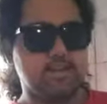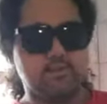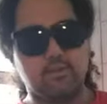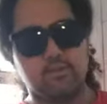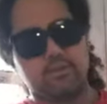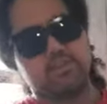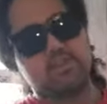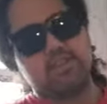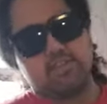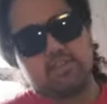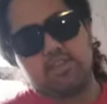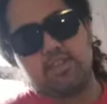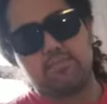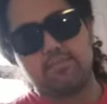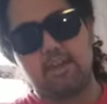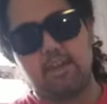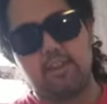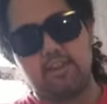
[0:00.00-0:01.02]
well, you just
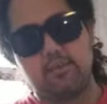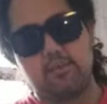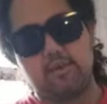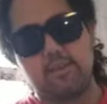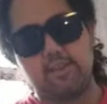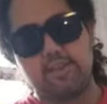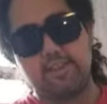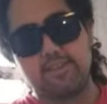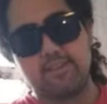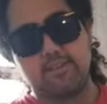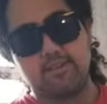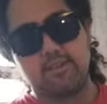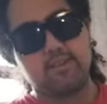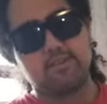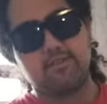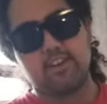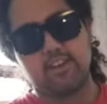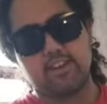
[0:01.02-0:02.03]
jump out of the way
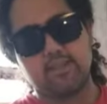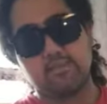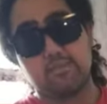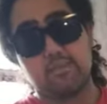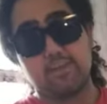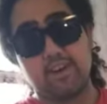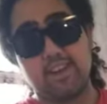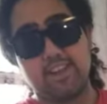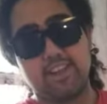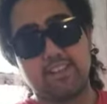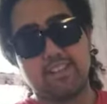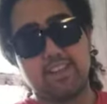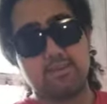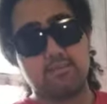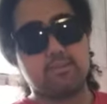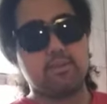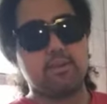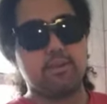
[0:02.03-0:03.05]
or fucking pray at
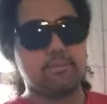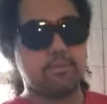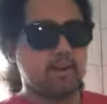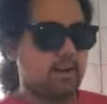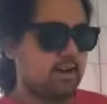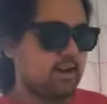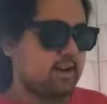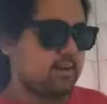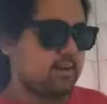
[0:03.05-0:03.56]
that point. But,